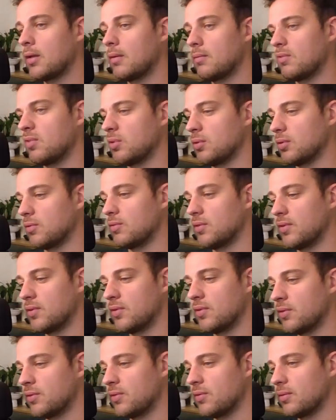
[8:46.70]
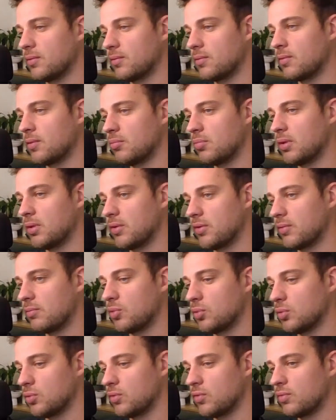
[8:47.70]
Don't know if this is the best
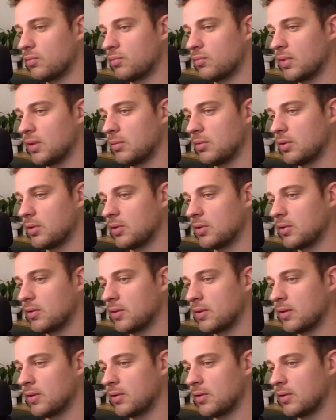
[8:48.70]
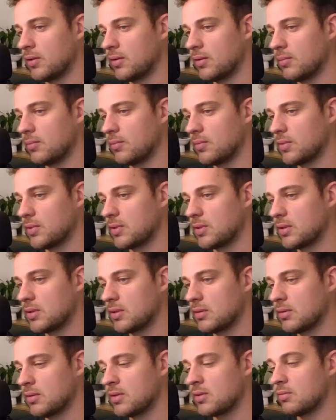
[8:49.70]
move. Maybe not. I don't know. Just
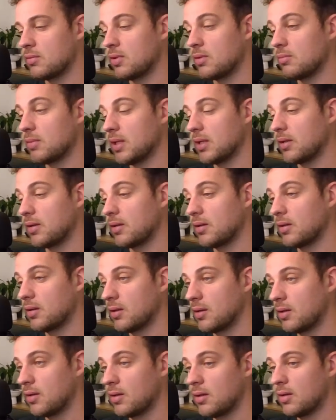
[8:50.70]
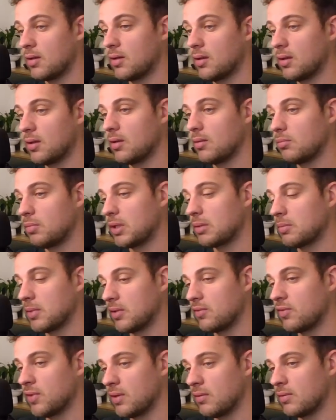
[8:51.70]
doesn't really matter. Pick my
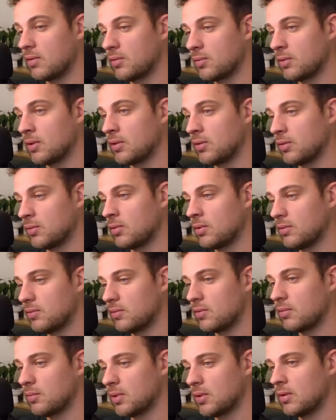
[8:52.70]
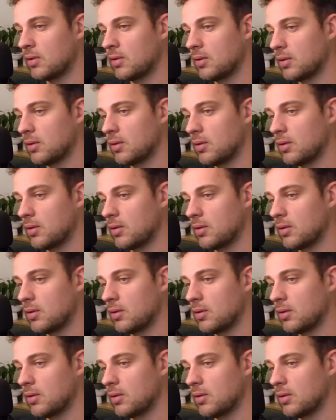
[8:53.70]
favorite way to win from here.